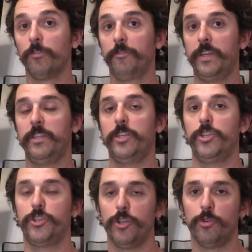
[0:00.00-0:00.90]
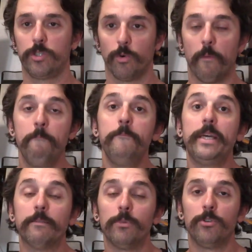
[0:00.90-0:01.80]
fitness shoe, so a
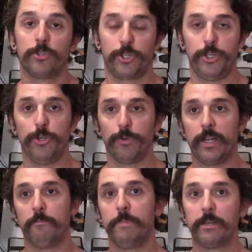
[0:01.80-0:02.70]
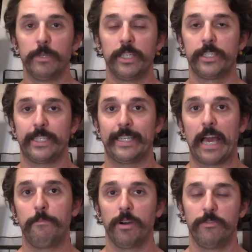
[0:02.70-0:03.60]
minimal shoe, right, a minimalist
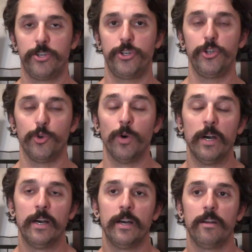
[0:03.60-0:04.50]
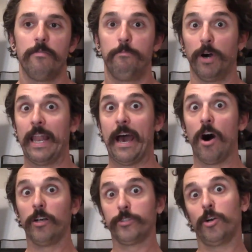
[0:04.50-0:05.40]
type of shoe, but
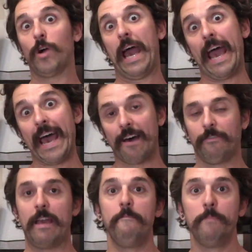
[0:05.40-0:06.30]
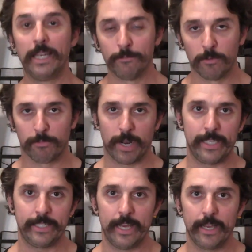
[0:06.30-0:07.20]
also have a minimal
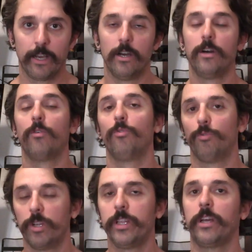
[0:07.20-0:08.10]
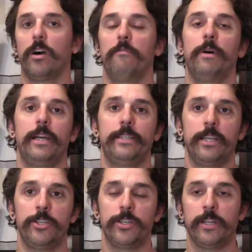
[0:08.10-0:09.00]
price tag, really caught my
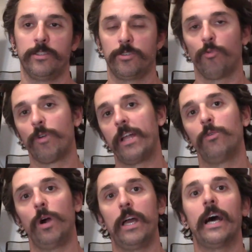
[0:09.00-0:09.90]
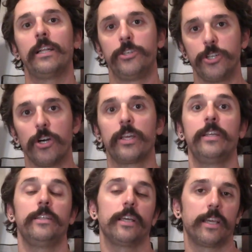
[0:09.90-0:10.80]
attention. And so right away I dug
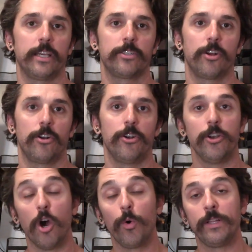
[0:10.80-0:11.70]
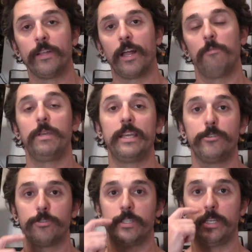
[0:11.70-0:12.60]
into the Kickstarter knowing that I'd be
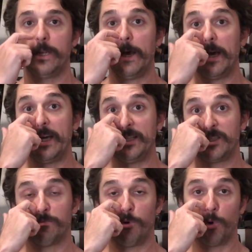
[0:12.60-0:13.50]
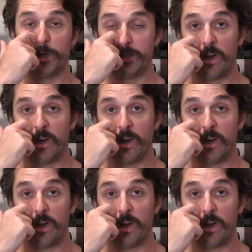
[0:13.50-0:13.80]
interested in supporting